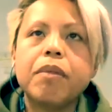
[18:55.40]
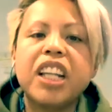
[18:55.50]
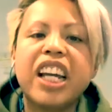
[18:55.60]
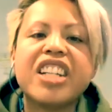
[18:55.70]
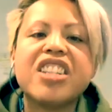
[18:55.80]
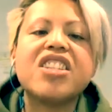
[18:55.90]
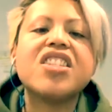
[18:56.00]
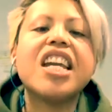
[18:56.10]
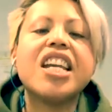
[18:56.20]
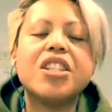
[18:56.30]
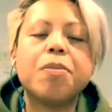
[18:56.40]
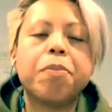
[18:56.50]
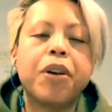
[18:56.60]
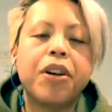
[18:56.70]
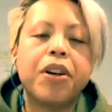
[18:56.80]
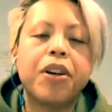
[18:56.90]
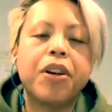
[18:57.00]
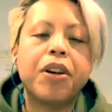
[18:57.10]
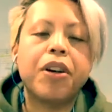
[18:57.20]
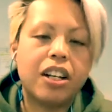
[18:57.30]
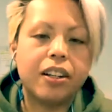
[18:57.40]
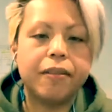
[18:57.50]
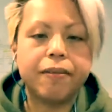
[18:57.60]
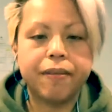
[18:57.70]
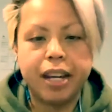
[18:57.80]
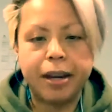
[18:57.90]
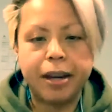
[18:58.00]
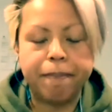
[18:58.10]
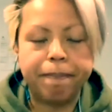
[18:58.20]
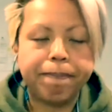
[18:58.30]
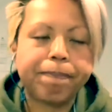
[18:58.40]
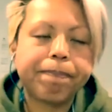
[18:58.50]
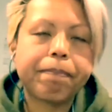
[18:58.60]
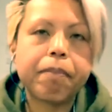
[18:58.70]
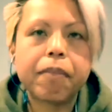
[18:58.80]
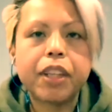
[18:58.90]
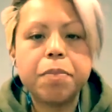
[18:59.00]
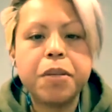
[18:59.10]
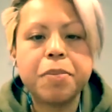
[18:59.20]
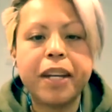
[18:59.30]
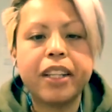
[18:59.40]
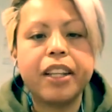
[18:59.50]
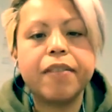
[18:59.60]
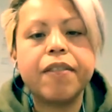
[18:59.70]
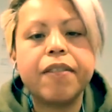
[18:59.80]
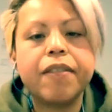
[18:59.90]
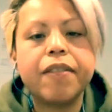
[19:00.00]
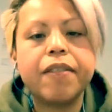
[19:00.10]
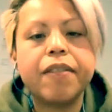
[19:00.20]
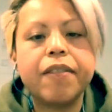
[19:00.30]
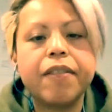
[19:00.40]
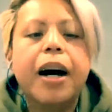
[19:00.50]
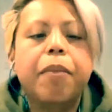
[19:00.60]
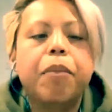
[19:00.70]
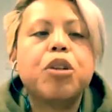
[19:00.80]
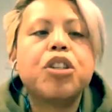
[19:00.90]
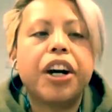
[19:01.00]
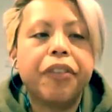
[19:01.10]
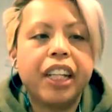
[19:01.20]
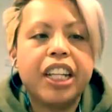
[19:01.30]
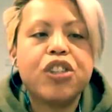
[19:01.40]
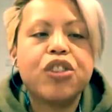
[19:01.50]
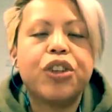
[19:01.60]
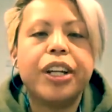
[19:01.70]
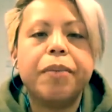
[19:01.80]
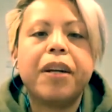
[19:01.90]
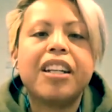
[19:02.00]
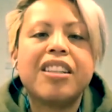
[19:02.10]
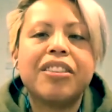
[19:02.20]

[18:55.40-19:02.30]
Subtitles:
like a disease processes kind of perspective, which I really enjoyed, but it didn't